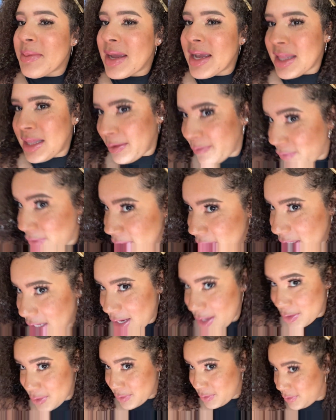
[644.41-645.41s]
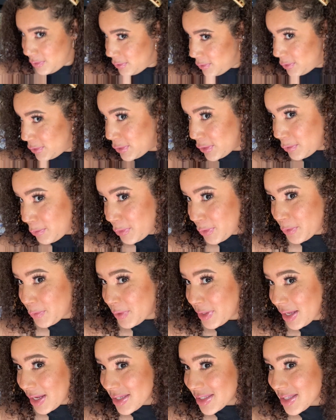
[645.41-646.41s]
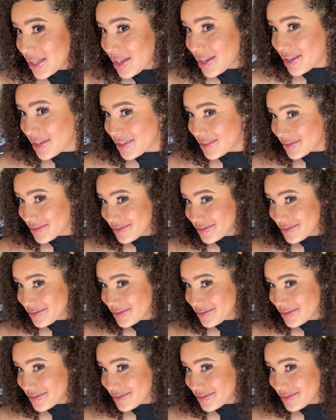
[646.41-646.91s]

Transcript: clip for style. So boom, what do you guys think?